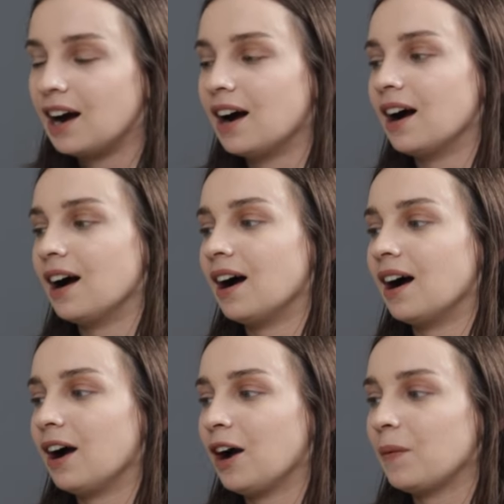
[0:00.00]

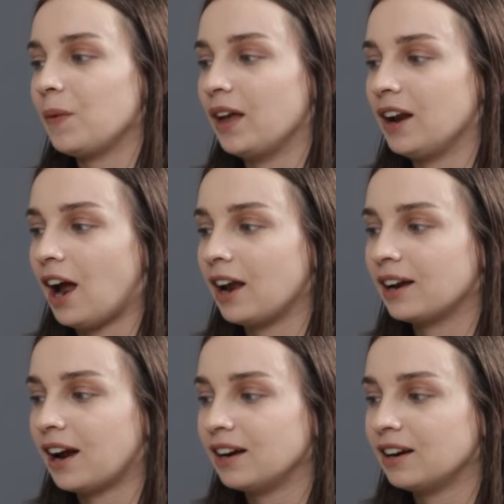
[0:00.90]
uh, and I
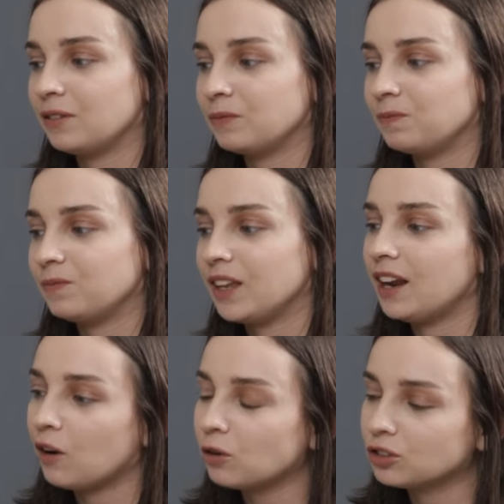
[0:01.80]
kind of
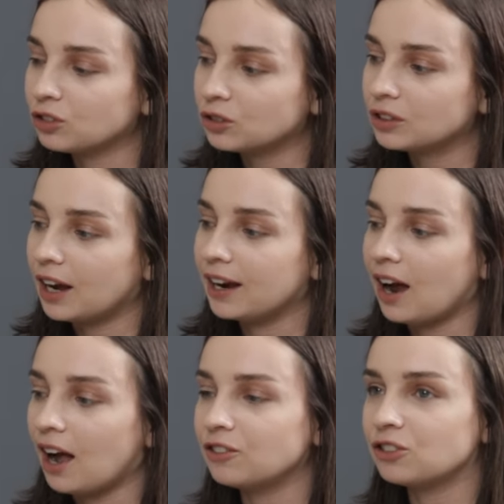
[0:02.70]
and I also I
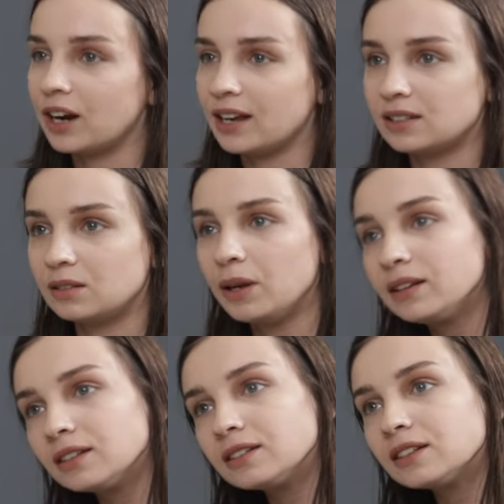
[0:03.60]

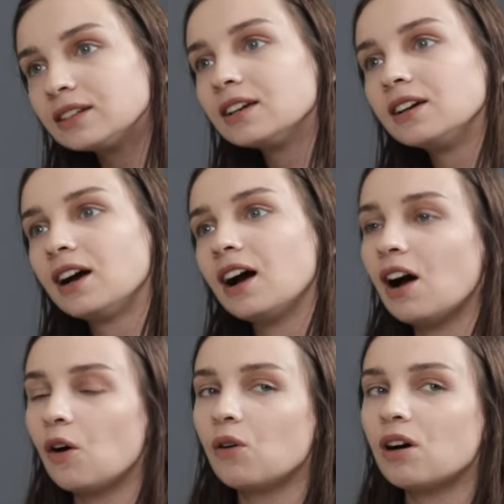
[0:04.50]
underestimated
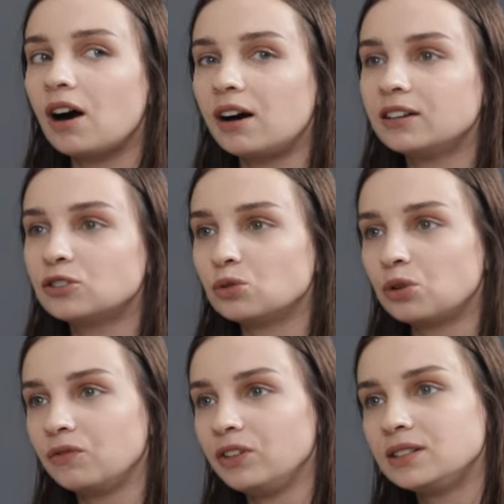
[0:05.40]
how hard it is to
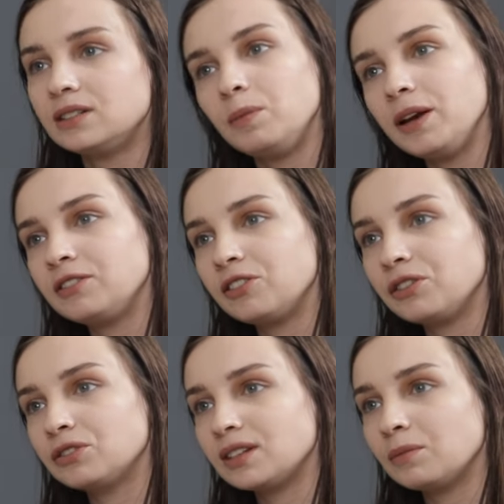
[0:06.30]
convince debater
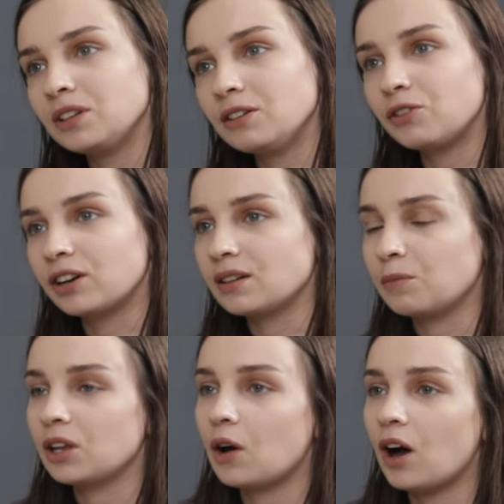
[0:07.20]
into something. For
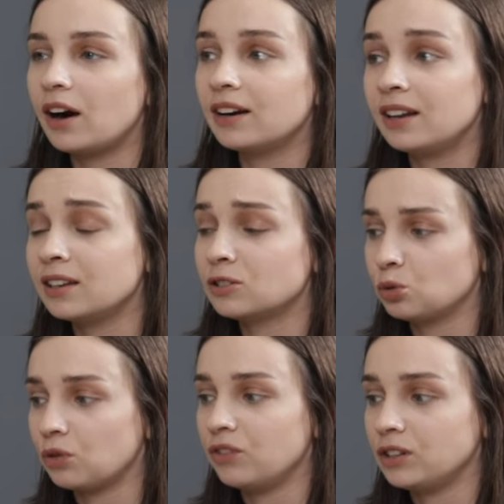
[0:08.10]
example, how hard it is
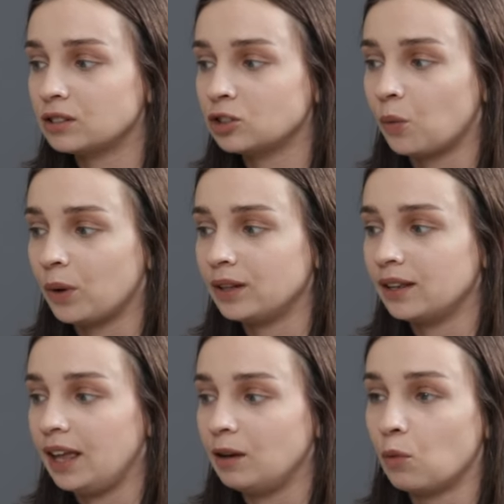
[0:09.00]
to convince someone
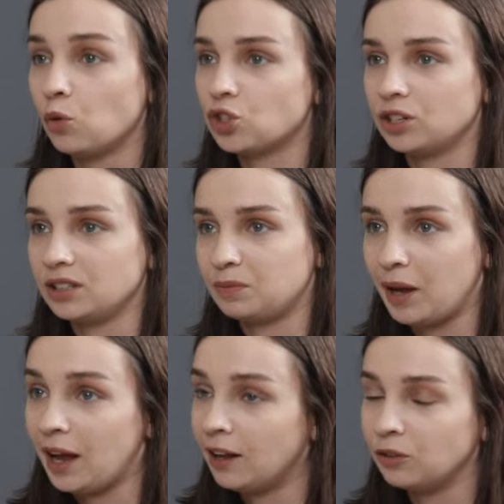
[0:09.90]
that a motion is
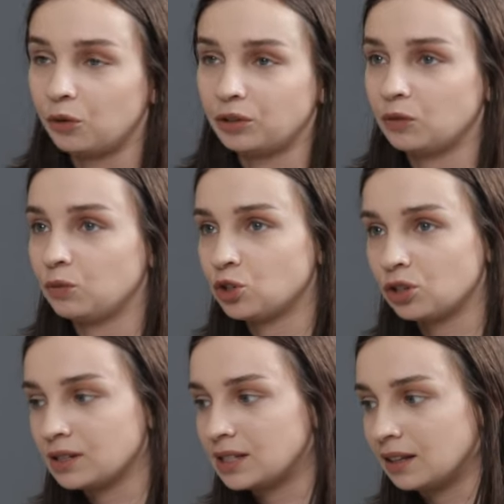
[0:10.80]
bad or that we
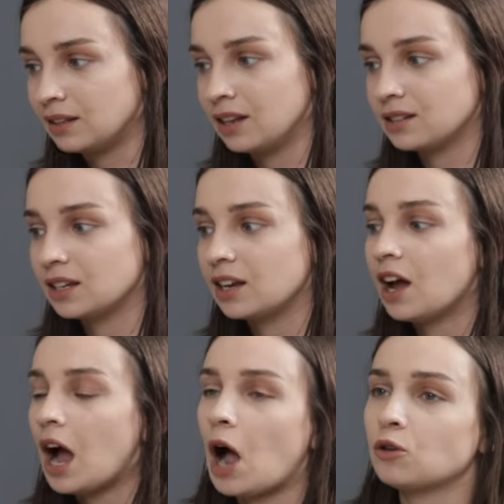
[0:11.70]
shouldn't say this,
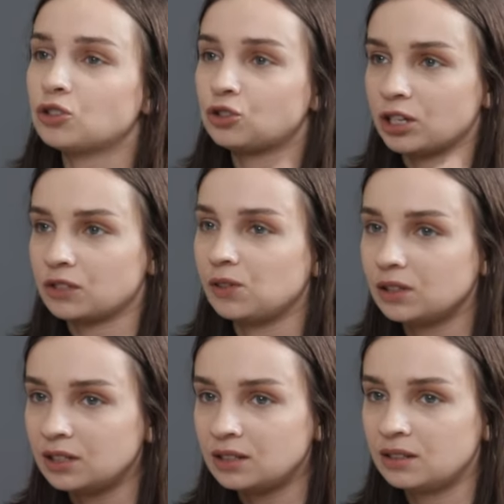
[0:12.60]
how stressful
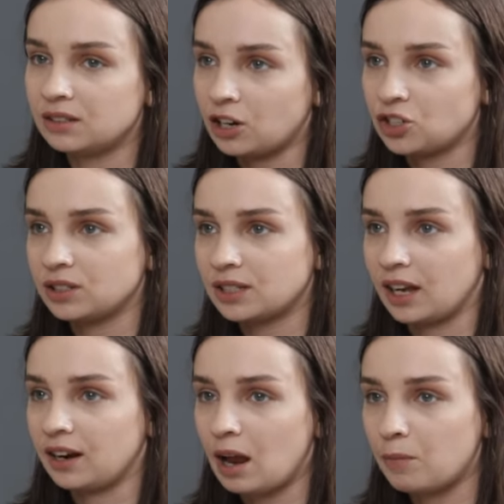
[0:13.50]
these discussions
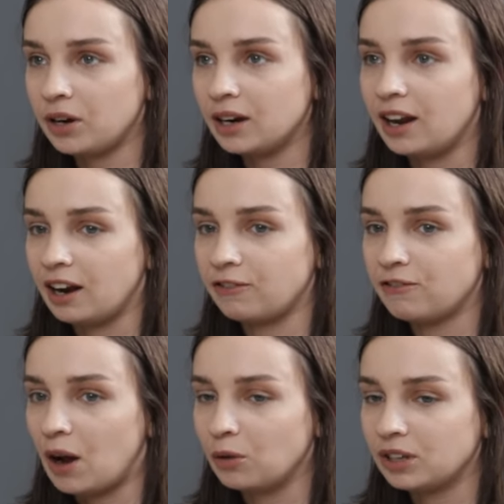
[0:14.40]
can happen. And I
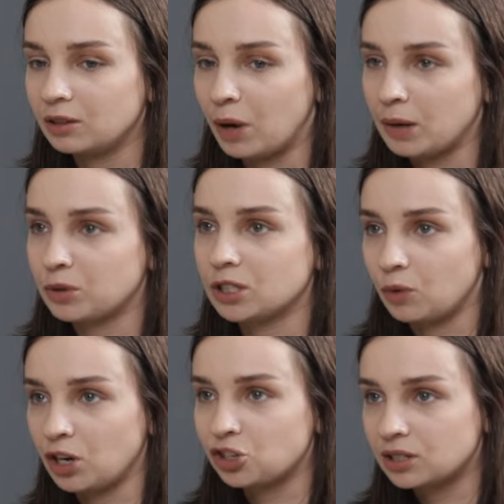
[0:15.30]
found that my
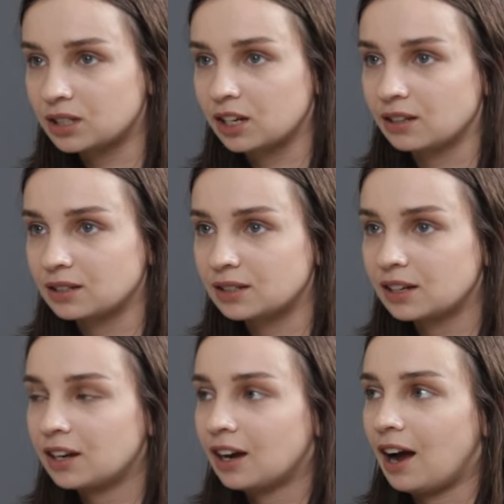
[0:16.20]
persuasion skills
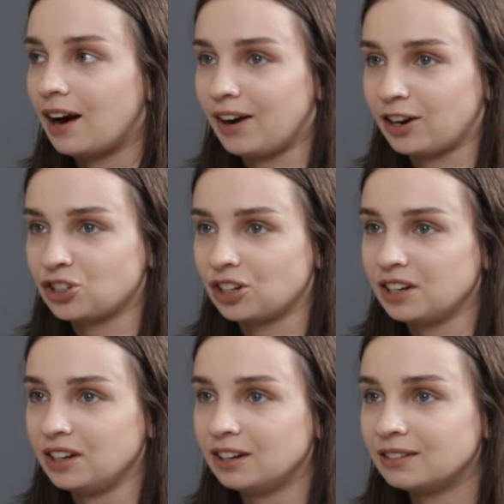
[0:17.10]
are
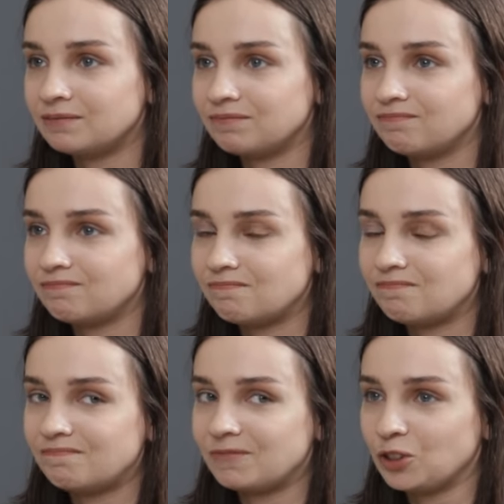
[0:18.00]
actually
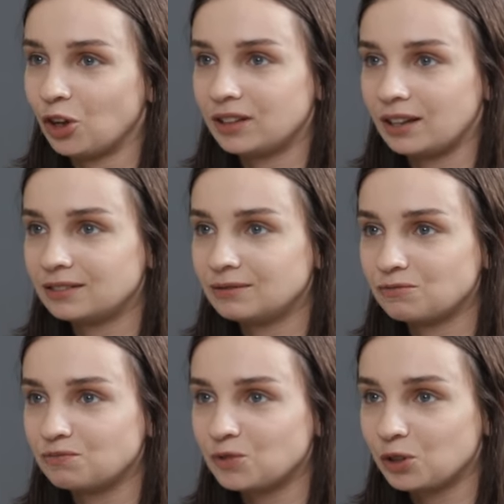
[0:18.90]
not that
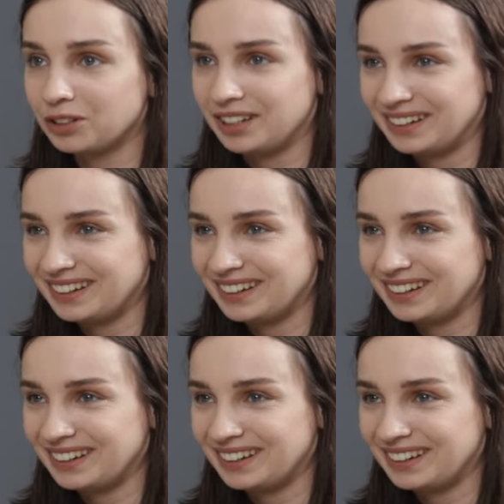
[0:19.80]
good